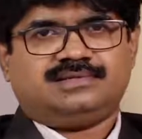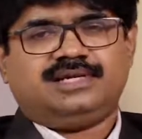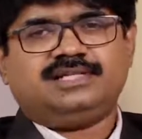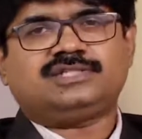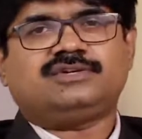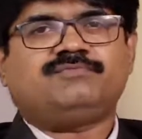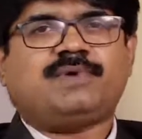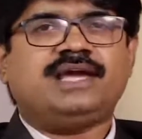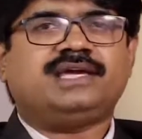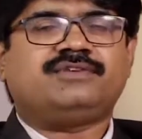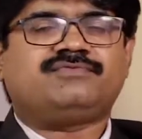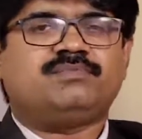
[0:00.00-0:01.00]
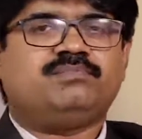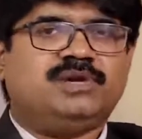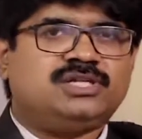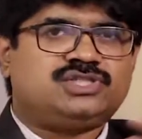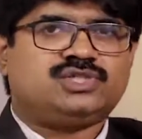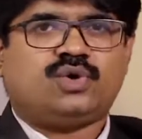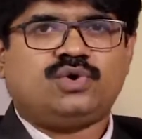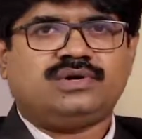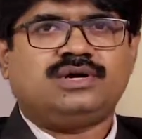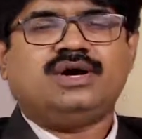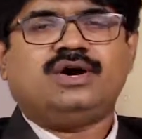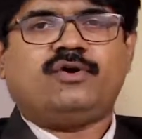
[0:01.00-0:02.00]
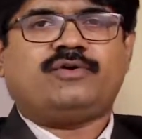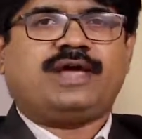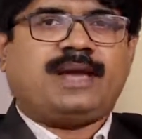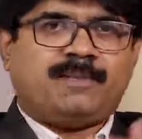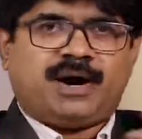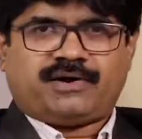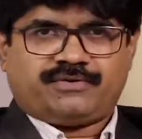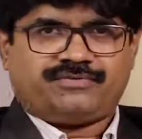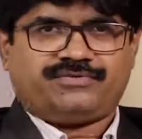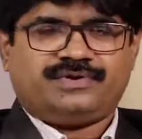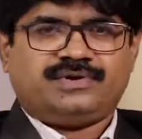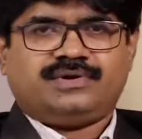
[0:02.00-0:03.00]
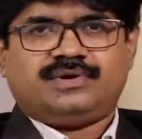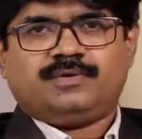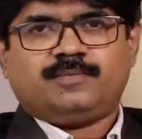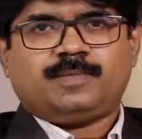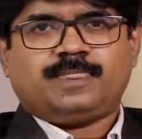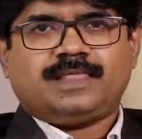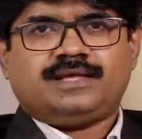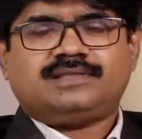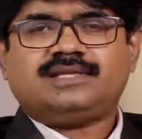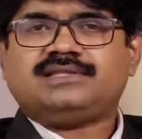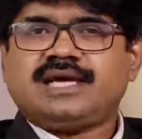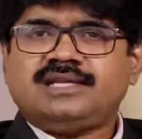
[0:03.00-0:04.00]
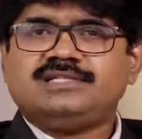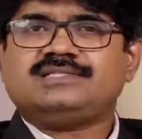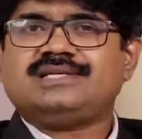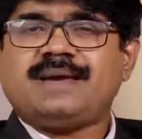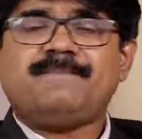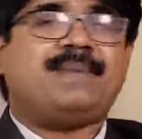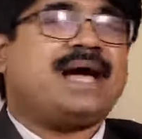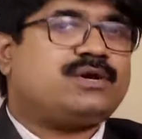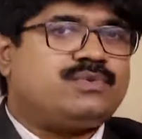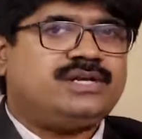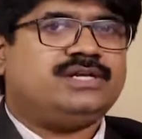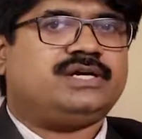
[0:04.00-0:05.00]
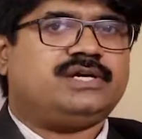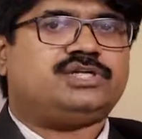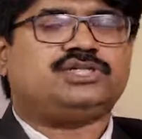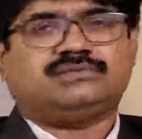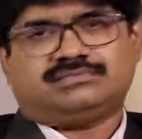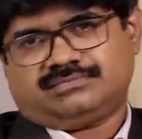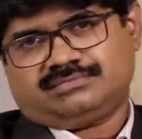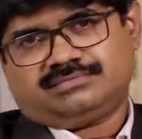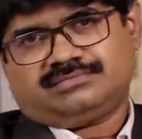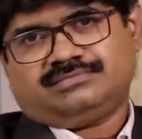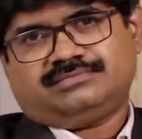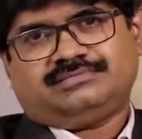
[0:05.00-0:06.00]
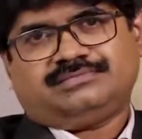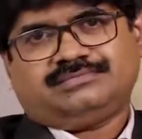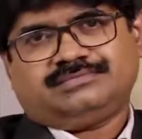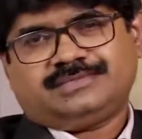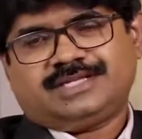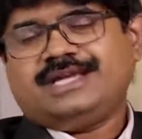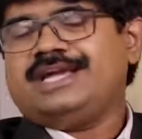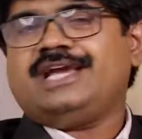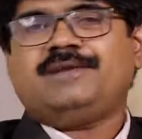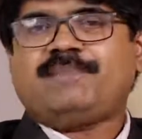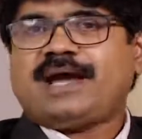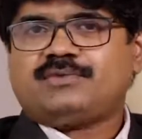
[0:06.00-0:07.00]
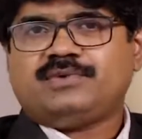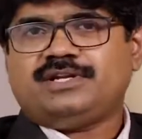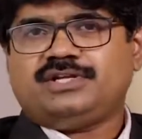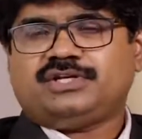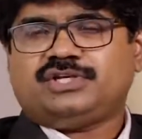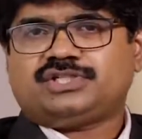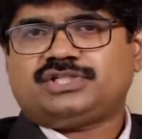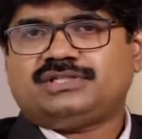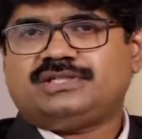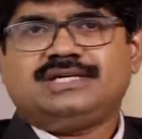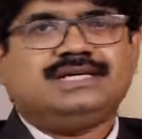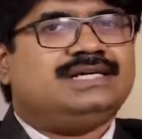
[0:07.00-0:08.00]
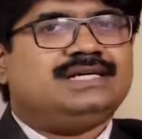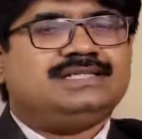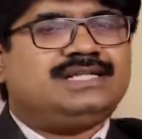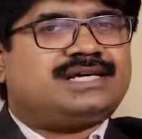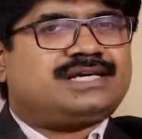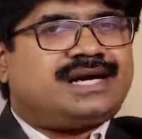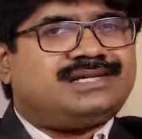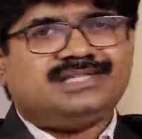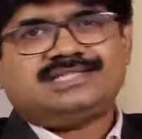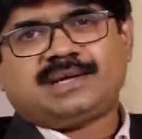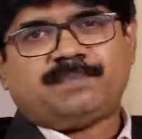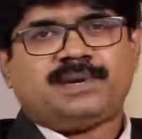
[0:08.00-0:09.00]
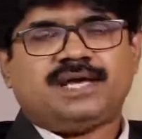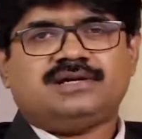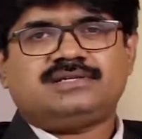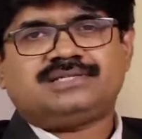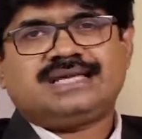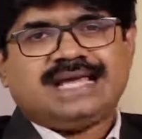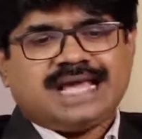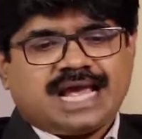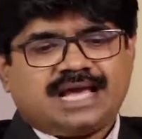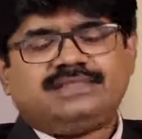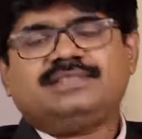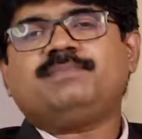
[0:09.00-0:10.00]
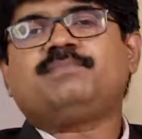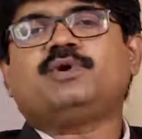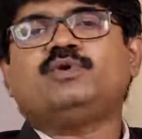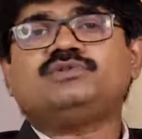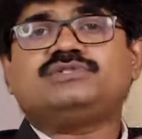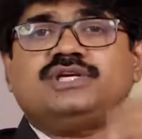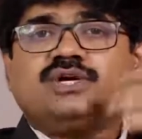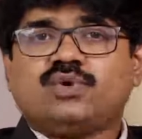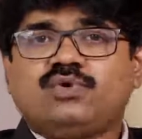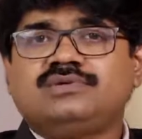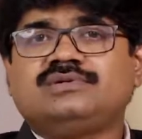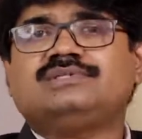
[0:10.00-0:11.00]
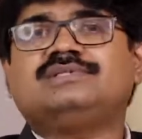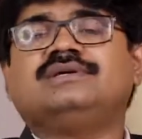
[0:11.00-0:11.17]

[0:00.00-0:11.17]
instead of buying it from Bridgestone or MRF. Then that is a backward integration. In backward integration, they cut the suppliers and they produce their own